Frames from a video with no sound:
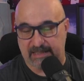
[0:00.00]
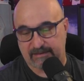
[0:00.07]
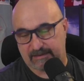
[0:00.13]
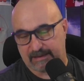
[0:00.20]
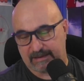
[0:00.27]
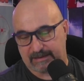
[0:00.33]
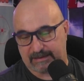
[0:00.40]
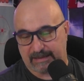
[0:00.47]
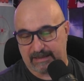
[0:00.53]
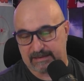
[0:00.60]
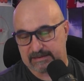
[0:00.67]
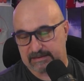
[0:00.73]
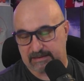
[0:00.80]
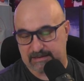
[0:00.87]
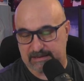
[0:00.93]

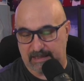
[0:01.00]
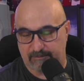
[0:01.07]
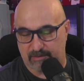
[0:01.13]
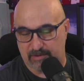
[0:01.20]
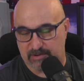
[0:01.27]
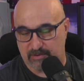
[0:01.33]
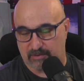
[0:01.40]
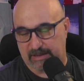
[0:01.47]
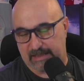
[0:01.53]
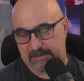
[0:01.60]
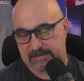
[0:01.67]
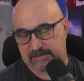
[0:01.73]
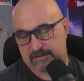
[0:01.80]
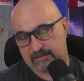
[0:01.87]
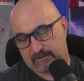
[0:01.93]
against the Sabres, so
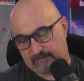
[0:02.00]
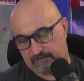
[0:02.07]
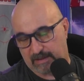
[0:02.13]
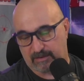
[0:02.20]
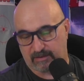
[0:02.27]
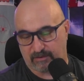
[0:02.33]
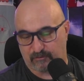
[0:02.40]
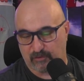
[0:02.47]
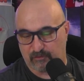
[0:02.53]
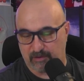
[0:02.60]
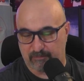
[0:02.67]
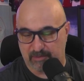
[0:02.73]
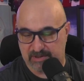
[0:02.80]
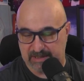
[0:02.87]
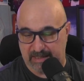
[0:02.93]
that's better than
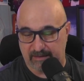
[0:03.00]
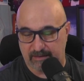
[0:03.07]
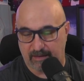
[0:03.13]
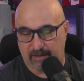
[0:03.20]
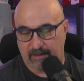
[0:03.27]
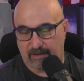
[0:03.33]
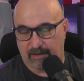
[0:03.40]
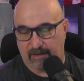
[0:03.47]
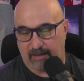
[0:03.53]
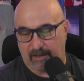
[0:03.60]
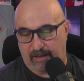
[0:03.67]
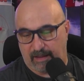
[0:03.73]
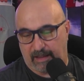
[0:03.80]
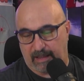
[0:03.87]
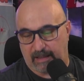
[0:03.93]
50%.
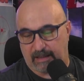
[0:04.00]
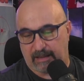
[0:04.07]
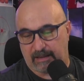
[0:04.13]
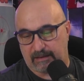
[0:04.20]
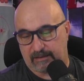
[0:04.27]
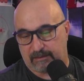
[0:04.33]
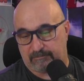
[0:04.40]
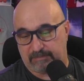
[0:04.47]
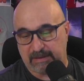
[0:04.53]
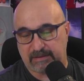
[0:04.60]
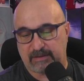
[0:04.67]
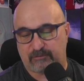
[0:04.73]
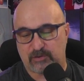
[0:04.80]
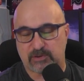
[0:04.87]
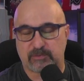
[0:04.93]
And the big
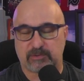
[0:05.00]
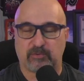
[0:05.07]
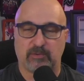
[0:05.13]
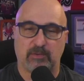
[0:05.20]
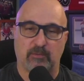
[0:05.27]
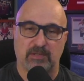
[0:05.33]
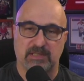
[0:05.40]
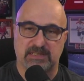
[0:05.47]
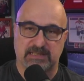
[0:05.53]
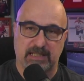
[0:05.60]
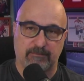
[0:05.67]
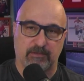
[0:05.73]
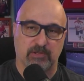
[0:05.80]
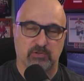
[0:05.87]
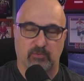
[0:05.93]
difference between where the
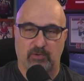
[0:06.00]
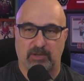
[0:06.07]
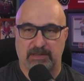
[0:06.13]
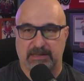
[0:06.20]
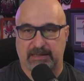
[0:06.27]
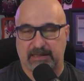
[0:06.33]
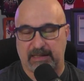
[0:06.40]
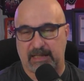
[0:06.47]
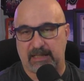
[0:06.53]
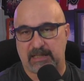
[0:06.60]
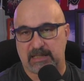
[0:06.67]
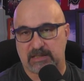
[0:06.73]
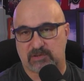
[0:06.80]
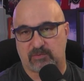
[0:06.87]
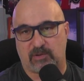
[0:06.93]
Sabres were and the
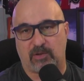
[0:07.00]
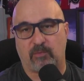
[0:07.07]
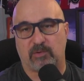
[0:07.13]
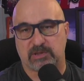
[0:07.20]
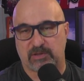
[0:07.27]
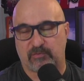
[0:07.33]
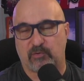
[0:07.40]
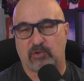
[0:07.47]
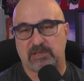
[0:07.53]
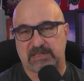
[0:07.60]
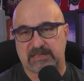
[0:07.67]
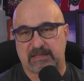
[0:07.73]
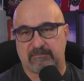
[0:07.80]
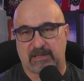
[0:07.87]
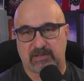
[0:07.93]
Canadiens were was, of course, as
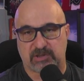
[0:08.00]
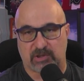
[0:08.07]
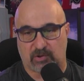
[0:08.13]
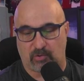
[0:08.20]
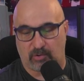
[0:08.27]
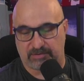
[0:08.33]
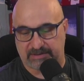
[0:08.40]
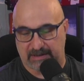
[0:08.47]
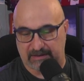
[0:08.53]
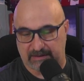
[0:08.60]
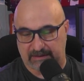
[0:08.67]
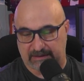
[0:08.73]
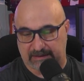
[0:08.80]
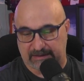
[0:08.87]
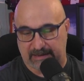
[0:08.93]
I mentioned, goaltending.
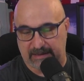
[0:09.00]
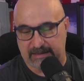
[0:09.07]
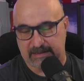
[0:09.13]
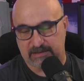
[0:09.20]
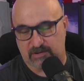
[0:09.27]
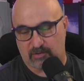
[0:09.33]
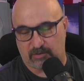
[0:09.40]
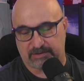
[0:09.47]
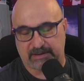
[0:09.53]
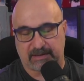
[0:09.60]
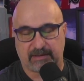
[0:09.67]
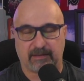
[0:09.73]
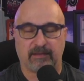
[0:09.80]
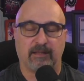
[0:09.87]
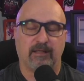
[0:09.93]
The Canadiens'
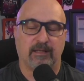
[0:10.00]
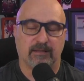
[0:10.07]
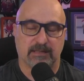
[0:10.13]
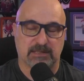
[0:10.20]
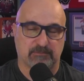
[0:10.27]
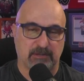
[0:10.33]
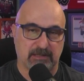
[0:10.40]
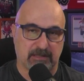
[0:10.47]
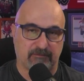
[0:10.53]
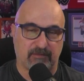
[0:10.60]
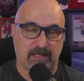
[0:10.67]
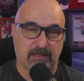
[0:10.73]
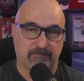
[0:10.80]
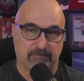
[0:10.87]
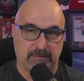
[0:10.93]
goaltending, despite the
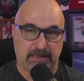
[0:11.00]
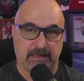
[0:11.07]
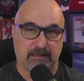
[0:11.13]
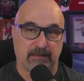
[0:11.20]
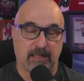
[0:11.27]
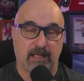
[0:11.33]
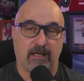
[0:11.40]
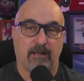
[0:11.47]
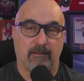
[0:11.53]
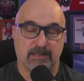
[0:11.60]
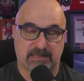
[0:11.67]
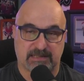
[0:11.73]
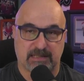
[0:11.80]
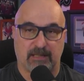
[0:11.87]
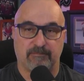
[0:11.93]
fact being
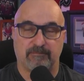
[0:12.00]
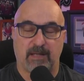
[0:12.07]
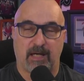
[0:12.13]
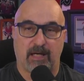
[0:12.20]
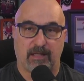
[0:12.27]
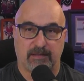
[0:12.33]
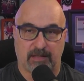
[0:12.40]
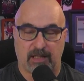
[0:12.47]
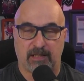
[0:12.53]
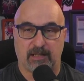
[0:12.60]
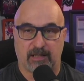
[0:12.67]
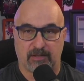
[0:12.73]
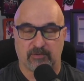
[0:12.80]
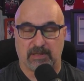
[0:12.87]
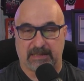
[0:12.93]

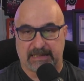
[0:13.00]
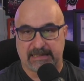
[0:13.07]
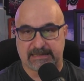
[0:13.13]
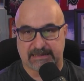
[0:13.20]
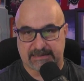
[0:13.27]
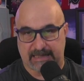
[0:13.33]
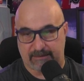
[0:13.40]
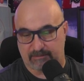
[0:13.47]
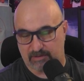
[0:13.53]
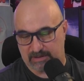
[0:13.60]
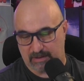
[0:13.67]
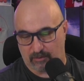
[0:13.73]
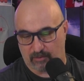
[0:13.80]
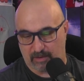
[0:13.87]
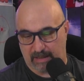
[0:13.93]
sub-900 against the Sabres, they
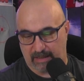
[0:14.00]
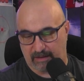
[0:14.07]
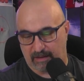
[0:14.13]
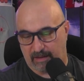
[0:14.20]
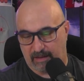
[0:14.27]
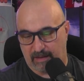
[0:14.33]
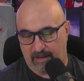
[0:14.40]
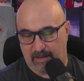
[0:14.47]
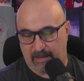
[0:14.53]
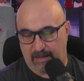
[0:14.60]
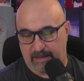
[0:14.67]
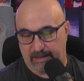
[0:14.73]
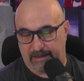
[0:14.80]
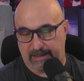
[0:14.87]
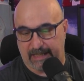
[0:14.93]
were at
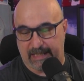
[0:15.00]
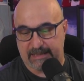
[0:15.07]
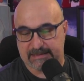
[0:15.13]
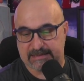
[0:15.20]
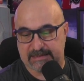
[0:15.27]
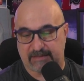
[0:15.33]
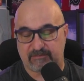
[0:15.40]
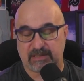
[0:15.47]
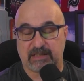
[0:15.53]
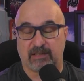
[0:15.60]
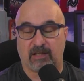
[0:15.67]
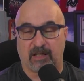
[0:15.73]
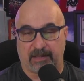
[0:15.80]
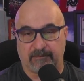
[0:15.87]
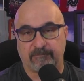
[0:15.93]

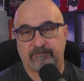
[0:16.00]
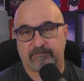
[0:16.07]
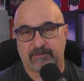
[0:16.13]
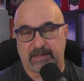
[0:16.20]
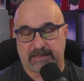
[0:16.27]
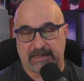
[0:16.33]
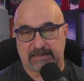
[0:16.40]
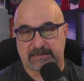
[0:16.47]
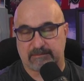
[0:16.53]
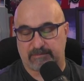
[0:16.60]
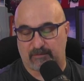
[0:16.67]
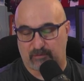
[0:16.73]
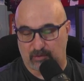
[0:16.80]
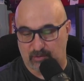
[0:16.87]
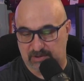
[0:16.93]
879 against the
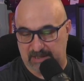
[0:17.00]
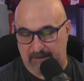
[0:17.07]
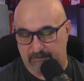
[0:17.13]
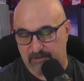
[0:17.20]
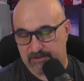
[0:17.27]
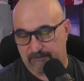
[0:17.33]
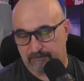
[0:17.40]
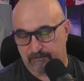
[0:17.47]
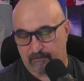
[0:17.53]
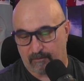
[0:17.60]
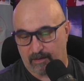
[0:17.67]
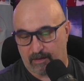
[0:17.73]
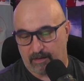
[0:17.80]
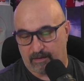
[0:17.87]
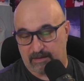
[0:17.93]
Buffalo Sabres.
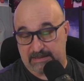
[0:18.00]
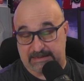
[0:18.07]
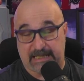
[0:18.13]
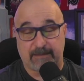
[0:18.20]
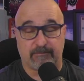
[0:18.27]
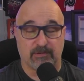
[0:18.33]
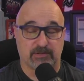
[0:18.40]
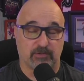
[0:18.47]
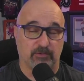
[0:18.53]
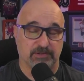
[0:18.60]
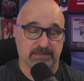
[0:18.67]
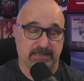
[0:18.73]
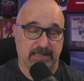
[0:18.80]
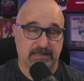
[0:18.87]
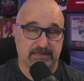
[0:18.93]
The Sabres' goals
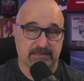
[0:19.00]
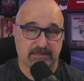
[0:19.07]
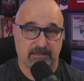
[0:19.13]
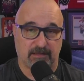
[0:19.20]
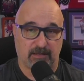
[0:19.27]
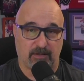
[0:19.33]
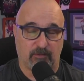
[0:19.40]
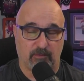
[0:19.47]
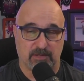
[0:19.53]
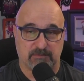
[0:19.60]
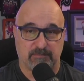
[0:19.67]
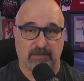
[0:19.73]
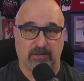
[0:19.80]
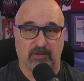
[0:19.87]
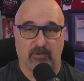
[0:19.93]
against was
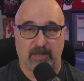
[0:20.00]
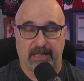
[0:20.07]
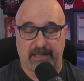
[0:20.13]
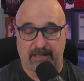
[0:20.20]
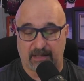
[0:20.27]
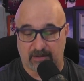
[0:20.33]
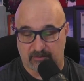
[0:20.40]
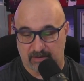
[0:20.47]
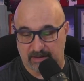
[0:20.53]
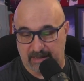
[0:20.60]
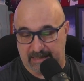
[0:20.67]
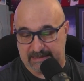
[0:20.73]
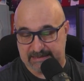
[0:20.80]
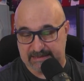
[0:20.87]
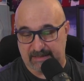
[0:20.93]
below 800
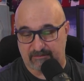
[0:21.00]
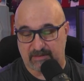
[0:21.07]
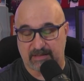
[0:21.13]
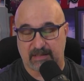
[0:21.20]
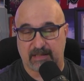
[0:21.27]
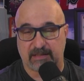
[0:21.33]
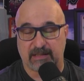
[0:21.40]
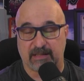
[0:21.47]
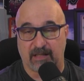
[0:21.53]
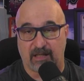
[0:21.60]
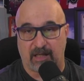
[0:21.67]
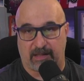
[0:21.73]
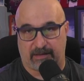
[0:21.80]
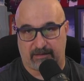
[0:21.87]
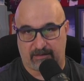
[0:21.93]
at
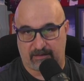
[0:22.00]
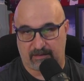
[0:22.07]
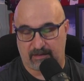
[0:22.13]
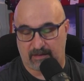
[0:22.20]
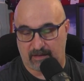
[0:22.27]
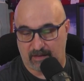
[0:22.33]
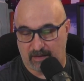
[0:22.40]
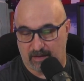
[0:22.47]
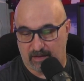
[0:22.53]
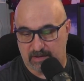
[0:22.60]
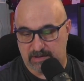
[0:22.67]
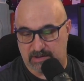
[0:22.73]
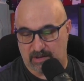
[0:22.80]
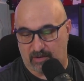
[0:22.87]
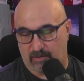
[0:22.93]
799.
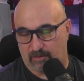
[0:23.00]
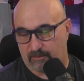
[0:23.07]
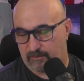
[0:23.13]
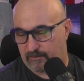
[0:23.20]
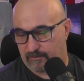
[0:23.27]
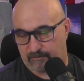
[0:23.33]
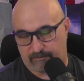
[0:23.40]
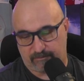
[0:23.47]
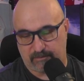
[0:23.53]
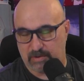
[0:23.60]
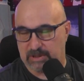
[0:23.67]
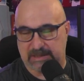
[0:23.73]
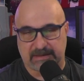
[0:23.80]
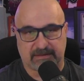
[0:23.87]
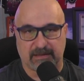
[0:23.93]
So you
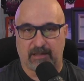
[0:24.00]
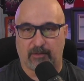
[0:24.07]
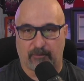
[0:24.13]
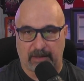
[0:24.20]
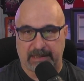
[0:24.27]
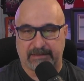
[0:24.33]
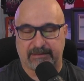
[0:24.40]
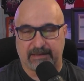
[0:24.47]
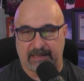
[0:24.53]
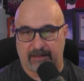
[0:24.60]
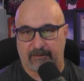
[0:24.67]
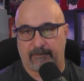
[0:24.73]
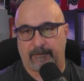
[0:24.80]
can tell right there